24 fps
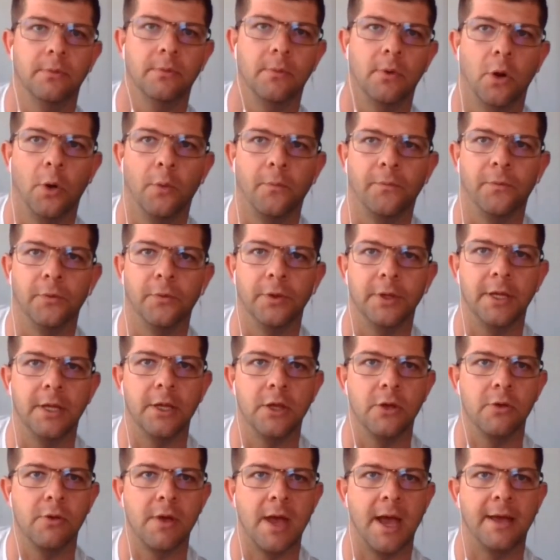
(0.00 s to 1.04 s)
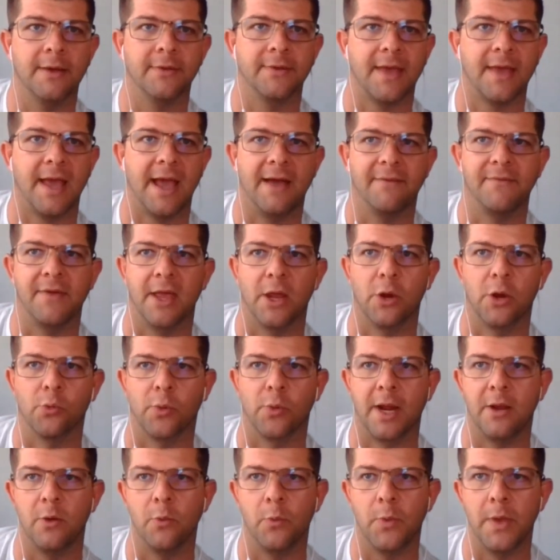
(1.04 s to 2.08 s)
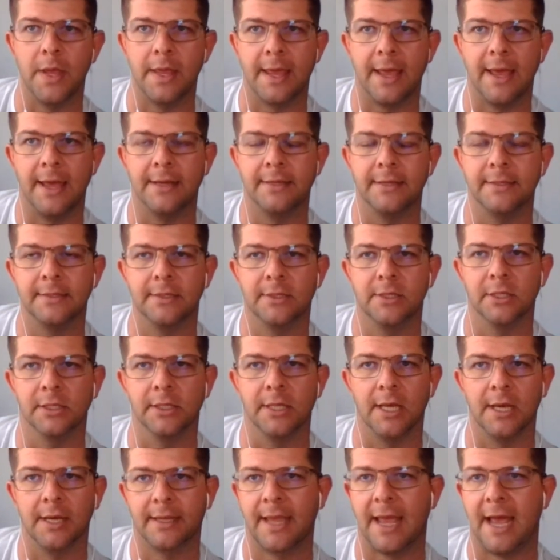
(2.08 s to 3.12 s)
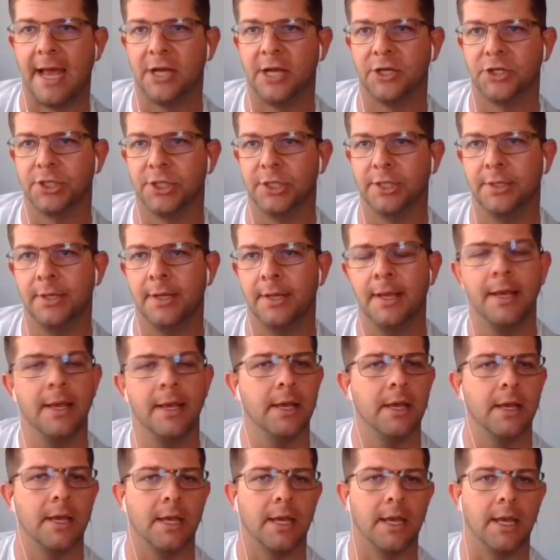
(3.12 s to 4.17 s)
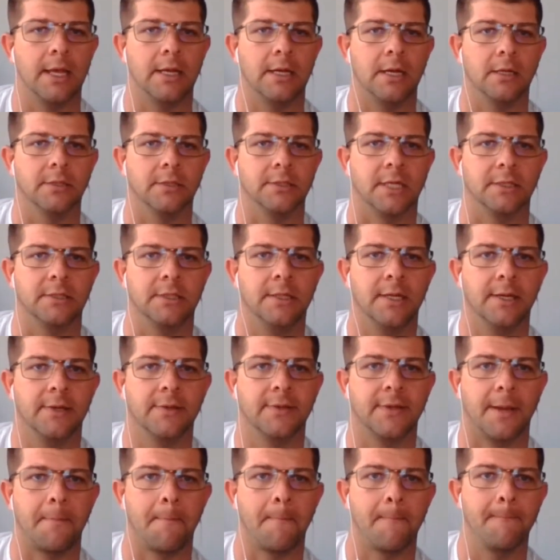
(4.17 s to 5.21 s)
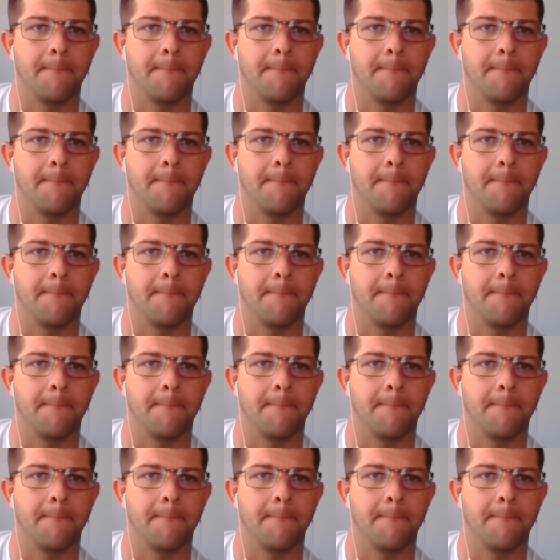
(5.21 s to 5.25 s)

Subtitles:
Hopefully you guys have a great weekend. Good luck cashing, and I'll talk to you next time.